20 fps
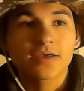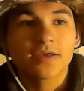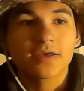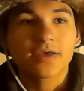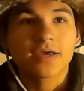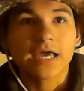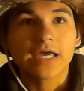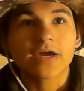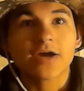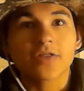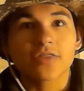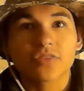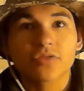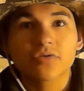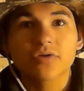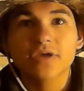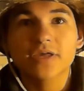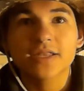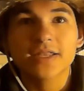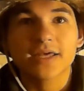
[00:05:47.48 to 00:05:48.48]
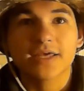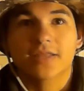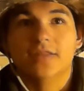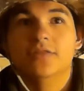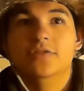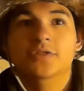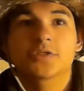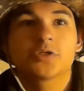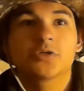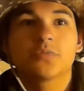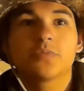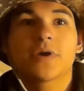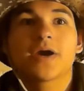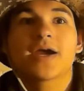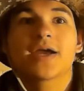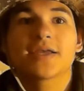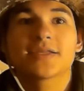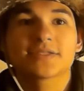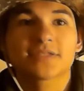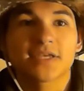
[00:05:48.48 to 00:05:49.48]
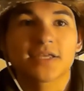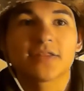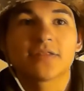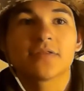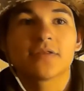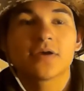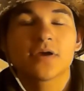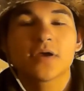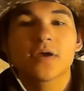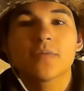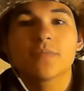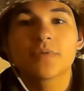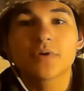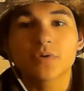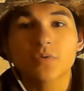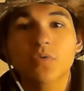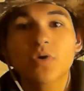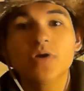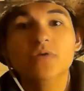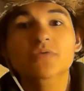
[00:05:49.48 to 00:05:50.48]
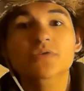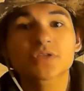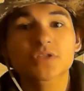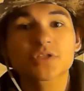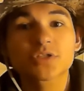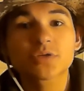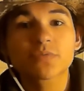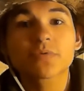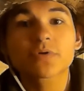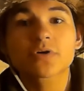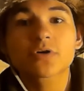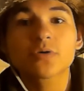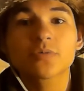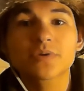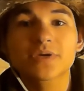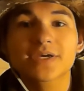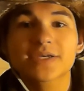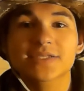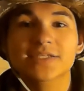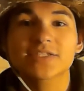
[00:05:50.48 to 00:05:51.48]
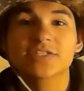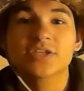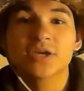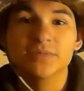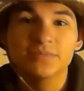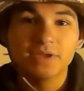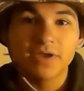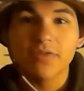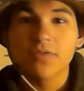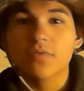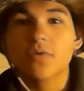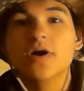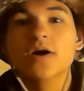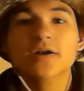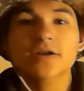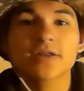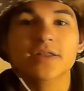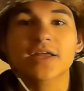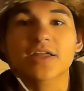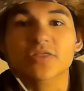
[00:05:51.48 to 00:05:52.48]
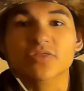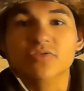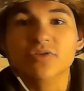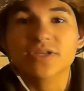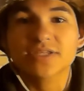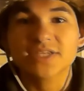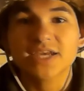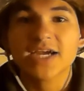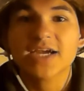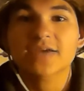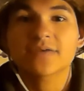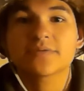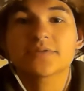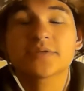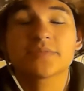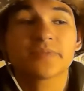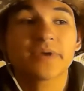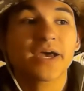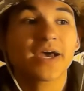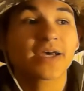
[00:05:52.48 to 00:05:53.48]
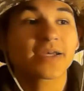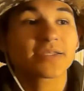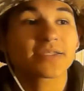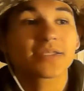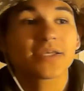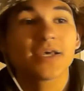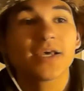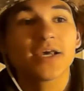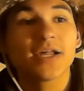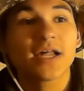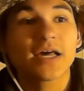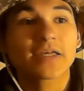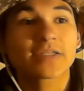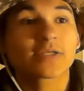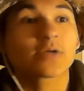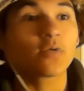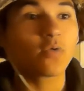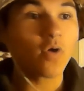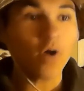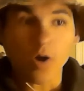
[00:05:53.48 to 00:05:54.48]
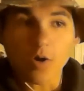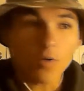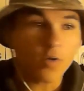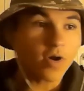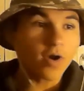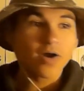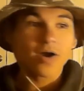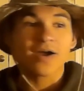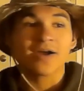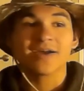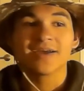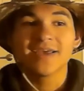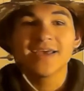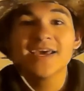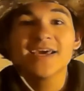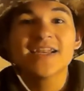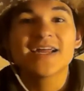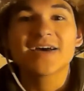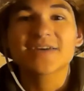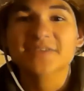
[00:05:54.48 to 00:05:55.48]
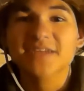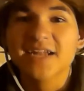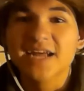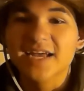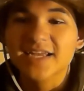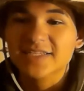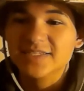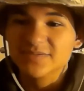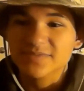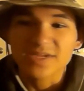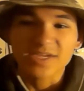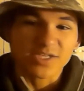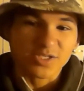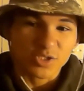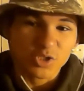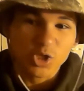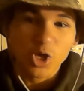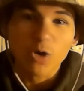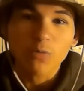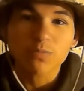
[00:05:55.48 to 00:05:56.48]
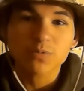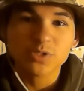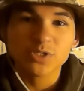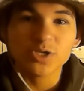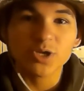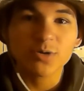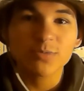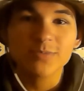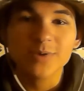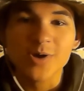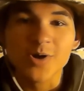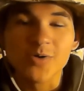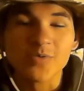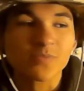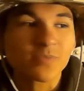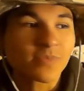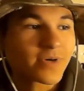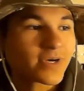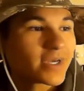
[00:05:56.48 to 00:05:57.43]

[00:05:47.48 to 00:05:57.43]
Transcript: I caught 3 in like 2 bites, but one was super cool because it jumped out of the water like 3 times, the bass. And I was like, whoa, whoa. And I was gonna add some like dope slow-mo.